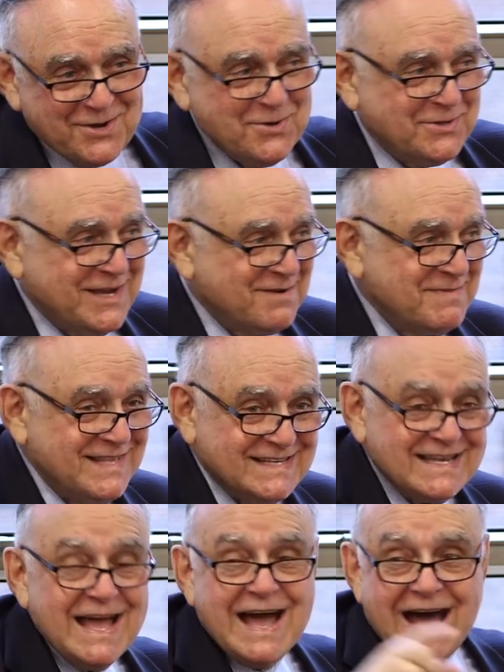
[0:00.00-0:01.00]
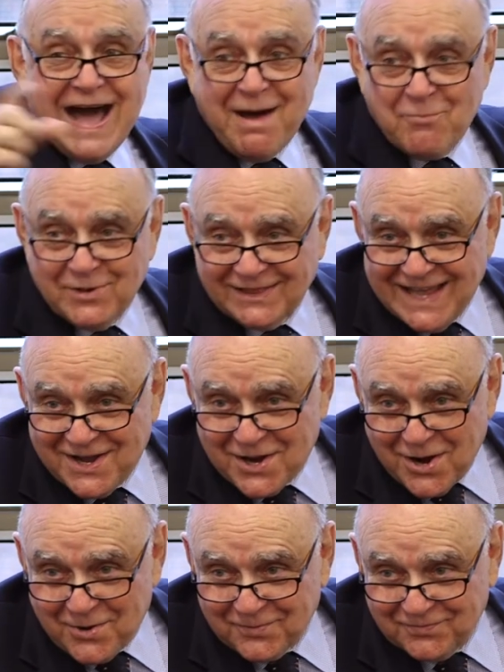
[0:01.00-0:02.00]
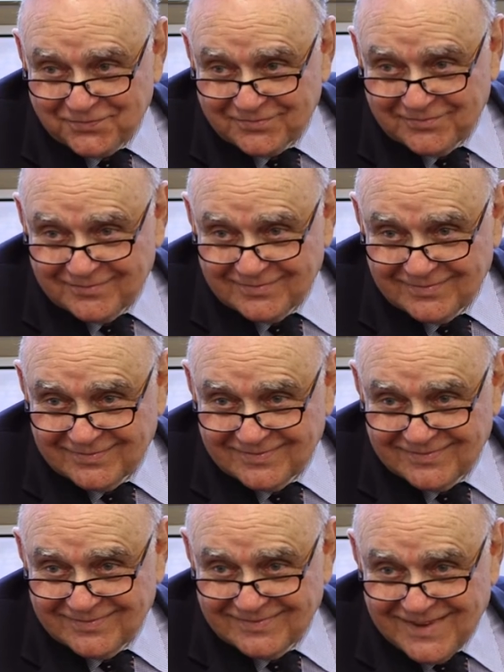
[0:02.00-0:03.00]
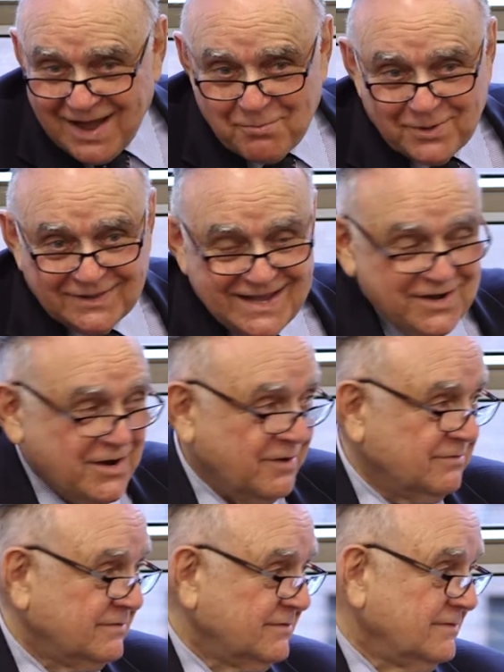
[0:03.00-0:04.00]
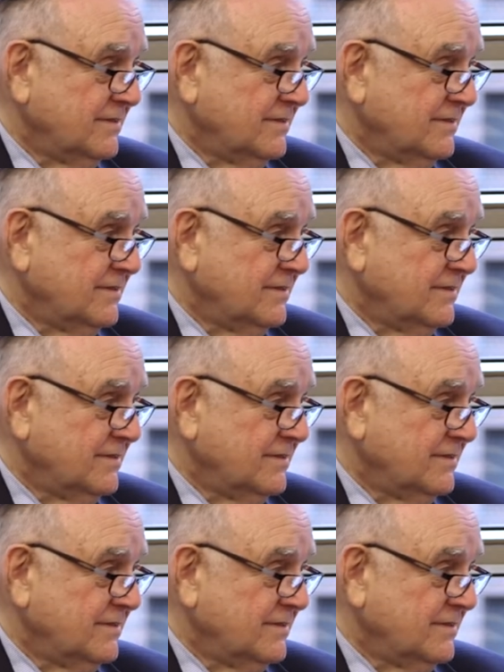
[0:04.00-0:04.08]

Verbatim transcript: You tell me this. I'm with Langone. I'm with Langone.